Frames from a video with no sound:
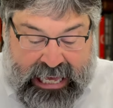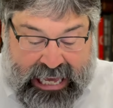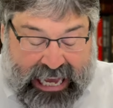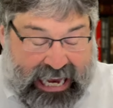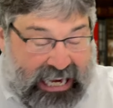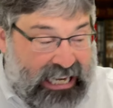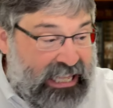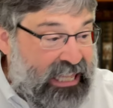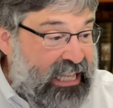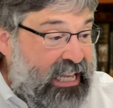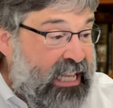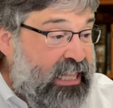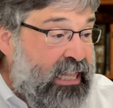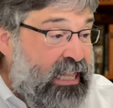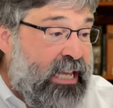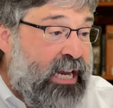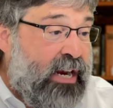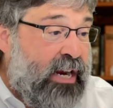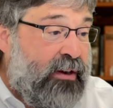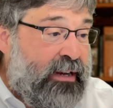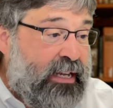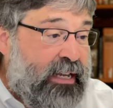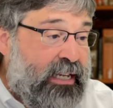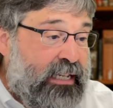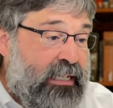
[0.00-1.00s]
And then
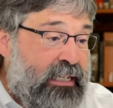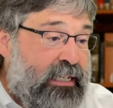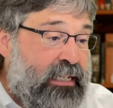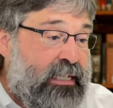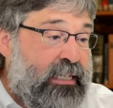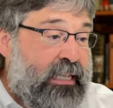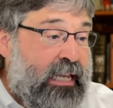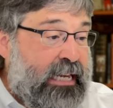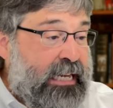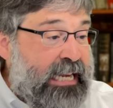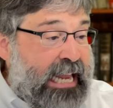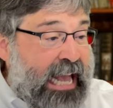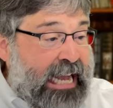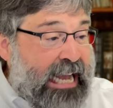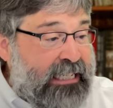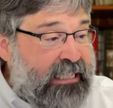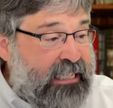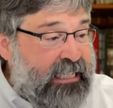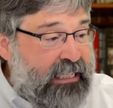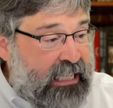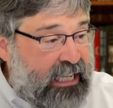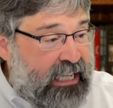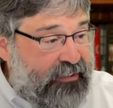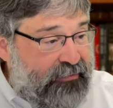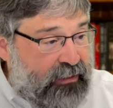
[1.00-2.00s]
there is the
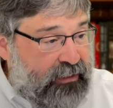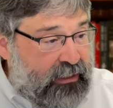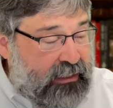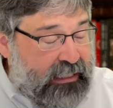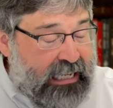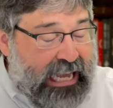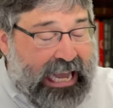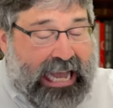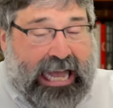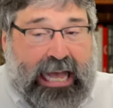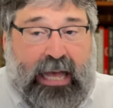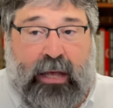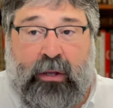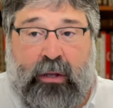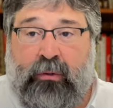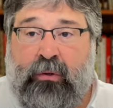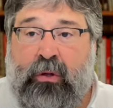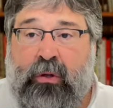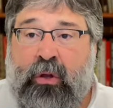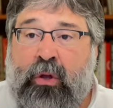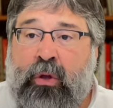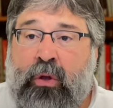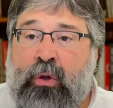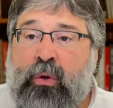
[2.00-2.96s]
next level down,